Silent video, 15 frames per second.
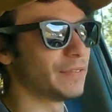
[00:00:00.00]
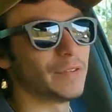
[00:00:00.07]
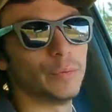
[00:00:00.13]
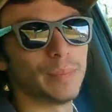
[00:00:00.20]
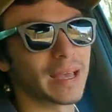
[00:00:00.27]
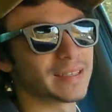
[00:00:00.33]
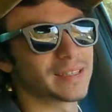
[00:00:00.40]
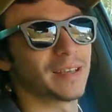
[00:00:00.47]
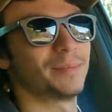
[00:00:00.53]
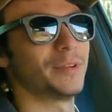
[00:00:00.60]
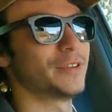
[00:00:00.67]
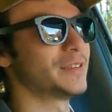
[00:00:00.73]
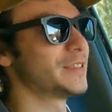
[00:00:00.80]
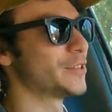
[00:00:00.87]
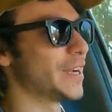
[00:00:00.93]
if you mess
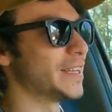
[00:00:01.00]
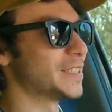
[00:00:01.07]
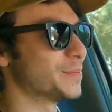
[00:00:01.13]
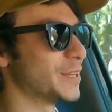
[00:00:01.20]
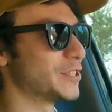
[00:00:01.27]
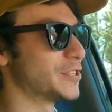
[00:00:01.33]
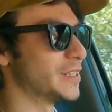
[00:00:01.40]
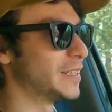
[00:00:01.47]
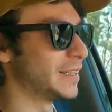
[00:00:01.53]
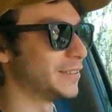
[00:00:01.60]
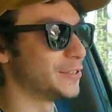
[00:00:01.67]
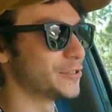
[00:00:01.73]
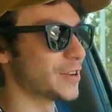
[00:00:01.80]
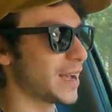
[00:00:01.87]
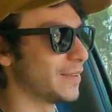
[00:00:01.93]
up your transmission
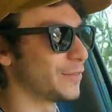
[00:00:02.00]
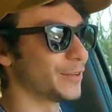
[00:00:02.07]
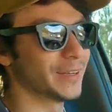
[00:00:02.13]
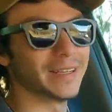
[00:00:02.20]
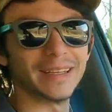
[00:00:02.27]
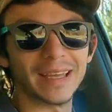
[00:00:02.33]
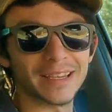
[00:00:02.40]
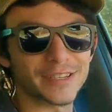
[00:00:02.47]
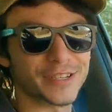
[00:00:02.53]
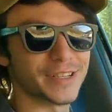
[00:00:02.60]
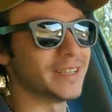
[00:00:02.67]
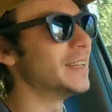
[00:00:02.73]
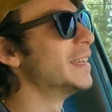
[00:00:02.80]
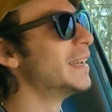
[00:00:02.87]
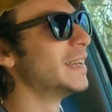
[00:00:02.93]
and you're driving a
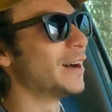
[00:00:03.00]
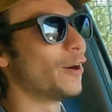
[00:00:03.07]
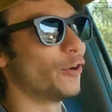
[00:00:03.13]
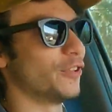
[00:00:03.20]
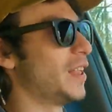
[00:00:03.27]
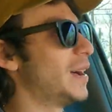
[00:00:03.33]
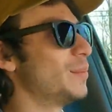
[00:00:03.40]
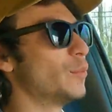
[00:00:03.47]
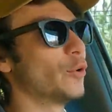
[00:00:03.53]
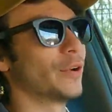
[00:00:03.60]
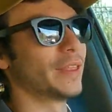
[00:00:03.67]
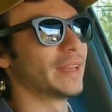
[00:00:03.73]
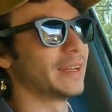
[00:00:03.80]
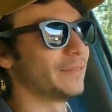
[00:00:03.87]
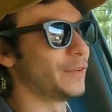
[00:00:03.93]
DSG. A whole lot
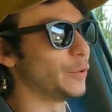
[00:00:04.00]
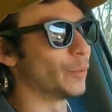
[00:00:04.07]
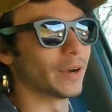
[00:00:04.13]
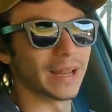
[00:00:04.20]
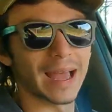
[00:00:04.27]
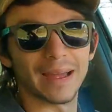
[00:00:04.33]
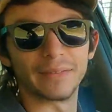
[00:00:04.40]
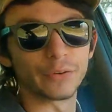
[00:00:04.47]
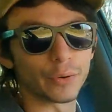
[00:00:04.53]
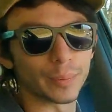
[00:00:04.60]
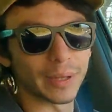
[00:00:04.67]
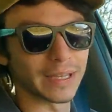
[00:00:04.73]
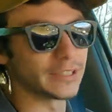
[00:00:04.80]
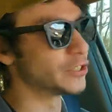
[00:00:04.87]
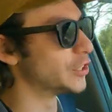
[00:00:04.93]
more than if you were to have to
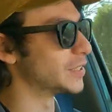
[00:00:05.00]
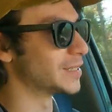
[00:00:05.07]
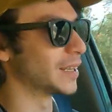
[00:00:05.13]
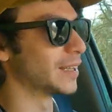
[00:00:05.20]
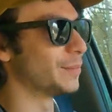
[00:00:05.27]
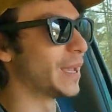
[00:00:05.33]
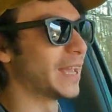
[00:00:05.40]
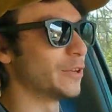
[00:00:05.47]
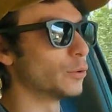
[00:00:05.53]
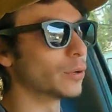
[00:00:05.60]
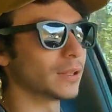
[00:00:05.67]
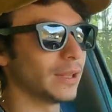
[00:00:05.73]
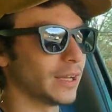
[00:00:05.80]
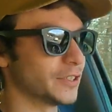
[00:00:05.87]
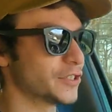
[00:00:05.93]
replace just a
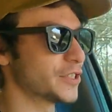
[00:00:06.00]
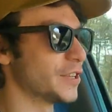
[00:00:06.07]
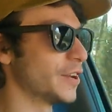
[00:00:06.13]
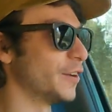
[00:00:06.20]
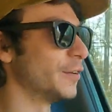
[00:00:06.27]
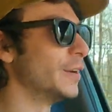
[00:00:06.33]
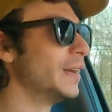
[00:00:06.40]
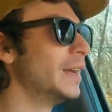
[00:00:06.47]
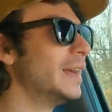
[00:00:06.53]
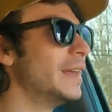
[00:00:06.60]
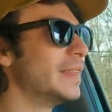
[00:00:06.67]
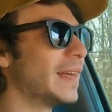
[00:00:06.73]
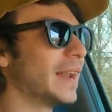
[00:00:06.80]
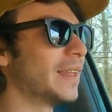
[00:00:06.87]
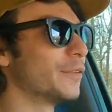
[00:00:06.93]
manual clutch. So
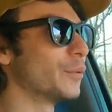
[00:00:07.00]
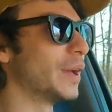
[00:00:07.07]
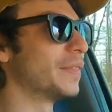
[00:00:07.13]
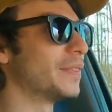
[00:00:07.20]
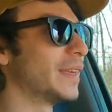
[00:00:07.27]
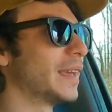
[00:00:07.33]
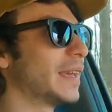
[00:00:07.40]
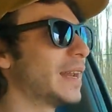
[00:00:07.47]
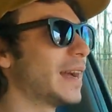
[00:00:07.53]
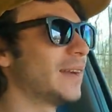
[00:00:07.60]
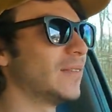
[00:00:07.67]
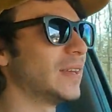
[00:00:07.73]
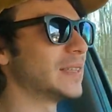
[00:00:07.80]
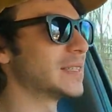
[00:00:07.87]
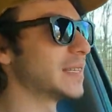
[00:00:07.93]
that is one thing, and
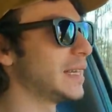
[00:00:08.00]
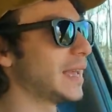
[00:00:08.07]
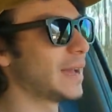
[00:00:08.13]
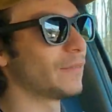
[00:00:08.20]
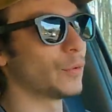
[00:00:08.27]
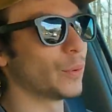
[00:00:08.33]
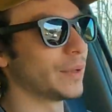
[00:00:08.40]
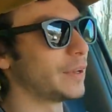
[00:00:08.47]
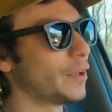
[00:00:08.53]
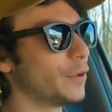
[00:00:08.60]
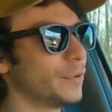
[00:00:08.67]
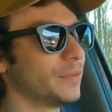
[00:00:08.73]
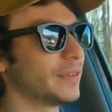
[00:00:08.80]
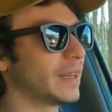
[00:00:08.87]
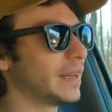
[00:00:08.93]
obviously everyone
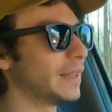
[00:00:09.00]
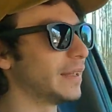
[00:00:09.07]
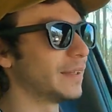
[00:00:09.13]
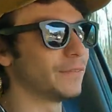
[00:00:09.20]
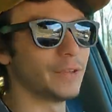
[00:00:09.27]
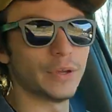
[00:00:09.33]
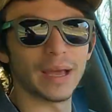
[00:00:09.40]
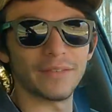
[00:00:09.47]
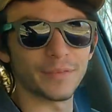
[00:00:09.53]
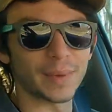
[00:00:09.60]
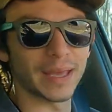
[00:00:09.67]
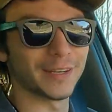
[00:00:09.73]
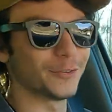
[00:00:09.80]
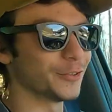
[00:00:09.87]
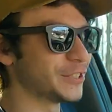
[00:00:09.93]
knows that if you have a
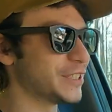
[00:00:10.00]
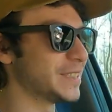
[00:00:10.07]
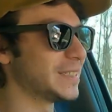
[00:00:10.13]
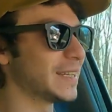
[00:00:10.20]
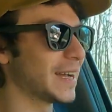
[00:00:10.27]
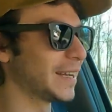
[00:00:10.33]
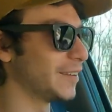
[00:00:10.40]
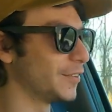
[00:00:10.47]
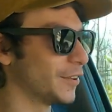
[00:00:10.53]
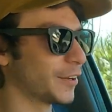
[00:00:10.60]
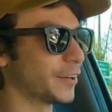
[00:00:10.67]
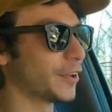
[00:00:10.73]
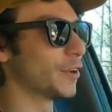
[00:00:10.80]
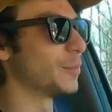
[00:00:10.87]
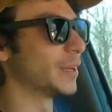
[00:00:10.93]
manual GTI and you're
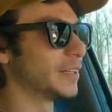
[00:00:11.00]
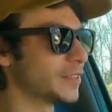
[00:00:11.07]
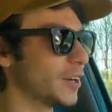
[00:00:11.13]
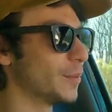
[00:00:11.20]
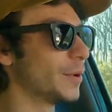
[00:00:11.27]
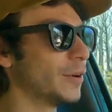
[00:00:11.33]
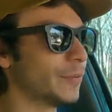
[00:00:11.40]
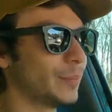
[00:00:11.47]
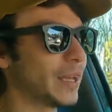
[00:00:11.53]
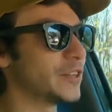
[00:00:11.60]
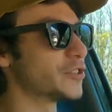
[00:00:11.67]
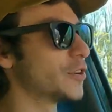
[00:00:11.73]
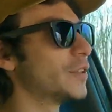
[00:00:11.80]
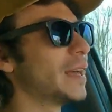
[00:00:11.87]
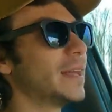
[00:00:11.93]
looking to go big turbo,
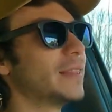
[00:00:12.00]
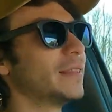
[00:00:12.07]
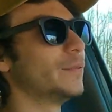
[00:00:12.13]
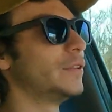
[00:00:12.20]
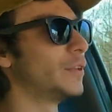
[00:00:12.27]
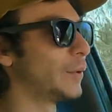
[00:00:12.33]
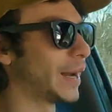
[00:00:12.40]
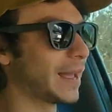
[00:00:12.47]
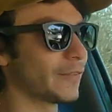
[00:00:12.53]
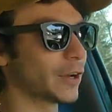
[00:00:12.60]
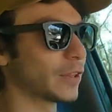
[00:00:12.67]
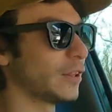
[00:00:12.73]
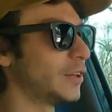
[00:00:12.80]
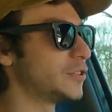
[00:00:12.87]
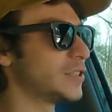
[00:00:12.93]
make sure that
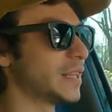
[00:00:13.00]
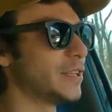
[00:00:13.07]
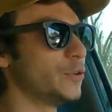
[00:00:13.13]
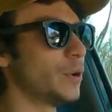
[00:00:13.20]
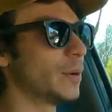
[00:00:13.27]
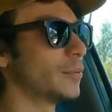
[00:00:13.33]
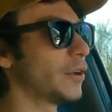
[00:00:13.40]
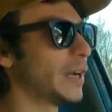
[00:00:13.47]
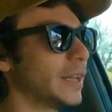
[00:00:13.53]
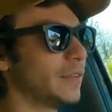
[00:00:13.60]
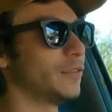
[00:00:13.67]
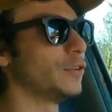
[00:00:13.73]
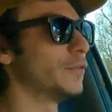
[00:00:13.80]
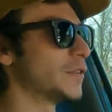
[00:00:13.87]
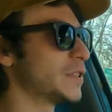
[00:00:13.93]
whatever clutch that you
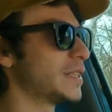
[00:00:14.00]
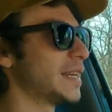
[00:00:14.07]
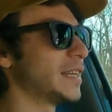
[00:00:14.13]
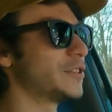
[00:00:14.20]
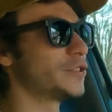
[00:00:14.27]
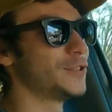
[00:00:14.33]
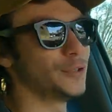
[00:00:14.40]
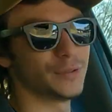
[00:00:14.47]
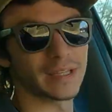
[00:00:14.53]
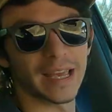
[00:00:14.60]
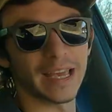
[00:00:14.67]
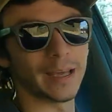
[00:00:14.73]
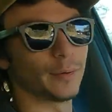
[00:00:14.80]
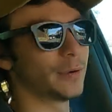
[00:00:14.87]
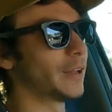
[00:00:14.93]
upgraded to for stage 2 is
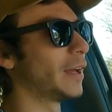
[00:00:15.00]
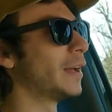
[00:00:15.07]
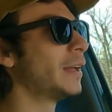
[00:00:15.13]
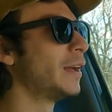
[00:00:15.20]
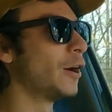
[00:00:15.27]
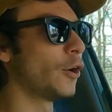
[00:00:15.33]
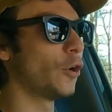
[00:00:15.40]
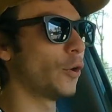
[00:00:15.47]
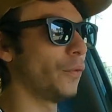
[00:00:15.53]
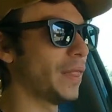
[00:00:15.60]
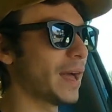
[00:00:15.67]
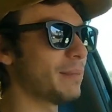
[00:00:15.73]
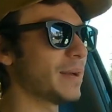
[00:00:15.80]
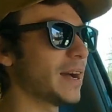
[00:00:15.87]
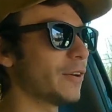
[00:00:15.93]
able to
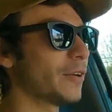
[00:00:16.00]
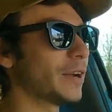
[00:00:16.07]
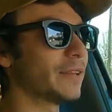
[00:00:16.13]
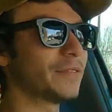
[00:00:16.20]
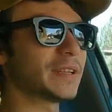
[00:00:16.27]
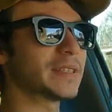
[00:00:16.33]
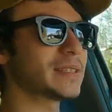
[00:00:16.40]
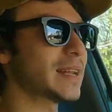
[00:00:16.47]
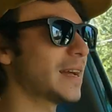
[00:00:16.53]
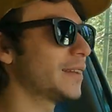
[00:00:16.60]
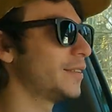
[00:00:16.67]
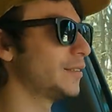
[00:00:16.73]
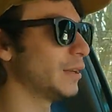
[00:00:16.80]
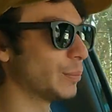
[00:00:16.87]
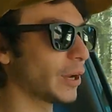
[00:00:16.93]
hold that power, and if it's
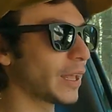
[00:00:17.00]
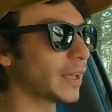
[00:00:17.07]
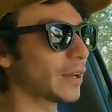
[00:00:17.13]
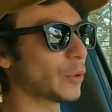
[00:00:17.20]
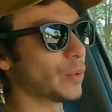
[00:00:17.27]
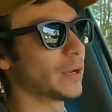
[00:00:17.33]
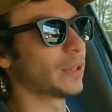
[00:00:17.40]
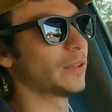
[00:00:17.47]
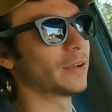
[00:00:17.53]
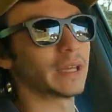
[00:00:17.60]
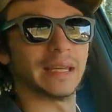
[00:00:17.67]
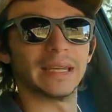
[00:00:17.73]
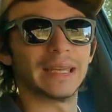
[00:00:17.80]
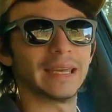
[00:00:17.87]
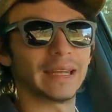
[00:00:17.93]
not, you're probably going to want to
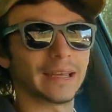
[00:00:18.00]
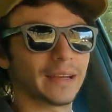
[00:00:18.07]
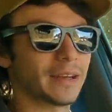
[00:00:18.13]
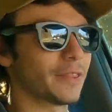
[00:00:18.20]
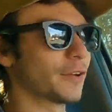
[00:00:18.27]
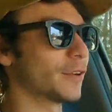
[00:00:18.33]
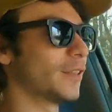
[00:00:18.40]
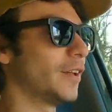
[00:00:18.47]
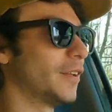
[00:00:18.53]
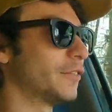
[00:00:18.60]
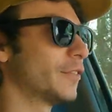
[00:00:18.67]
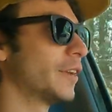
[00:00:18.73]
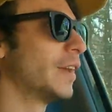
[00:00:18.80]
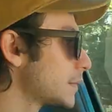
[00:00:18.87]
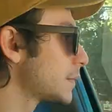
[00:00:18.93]
look into getting another
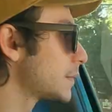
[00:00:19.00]
clutch.